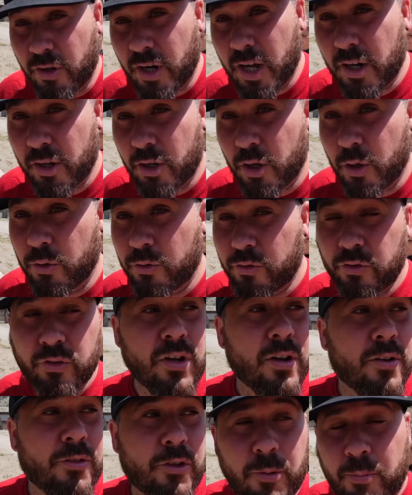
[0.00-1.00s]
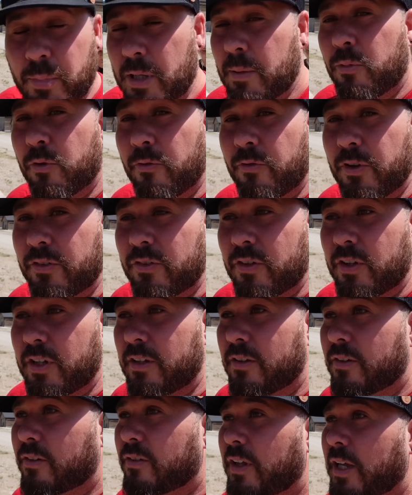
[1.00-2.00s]
not ghosts, they're people
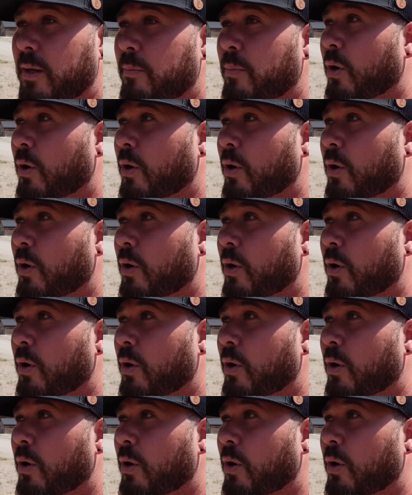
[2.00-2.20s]
visiting the state